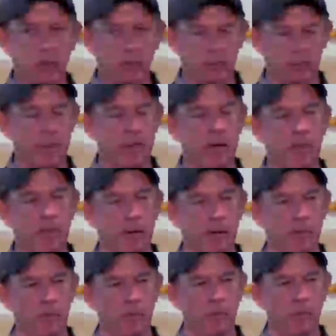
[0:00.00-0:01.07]
better than
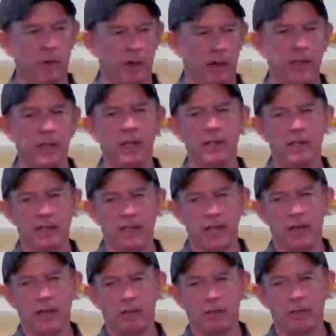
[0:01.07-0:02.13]
where he is
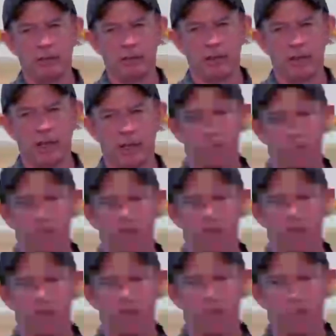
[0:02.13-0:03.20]
now, uh, feeding
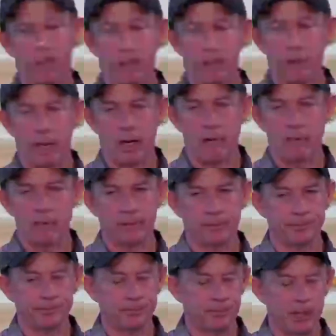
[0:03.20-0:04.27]
at the pig trough.
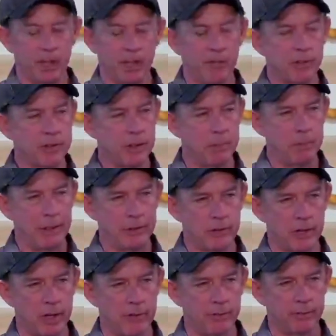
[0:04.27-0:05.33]
You ever seen pig
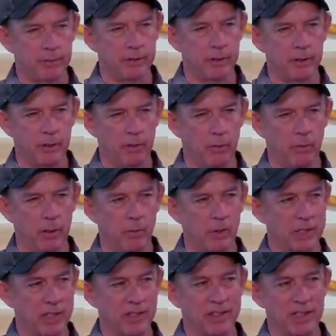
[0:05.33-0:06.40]
trough? Uh, what, what's
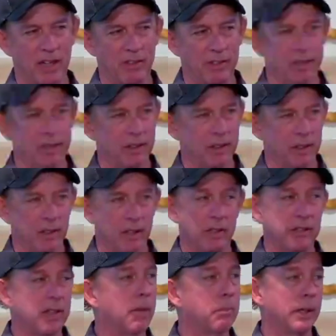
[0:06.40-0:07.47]
inside of it? It's
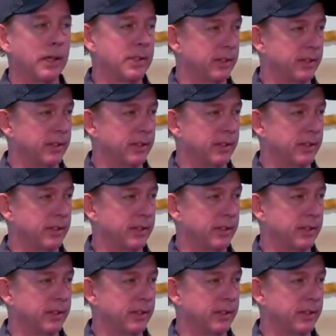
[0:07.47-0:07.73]
not pleasant.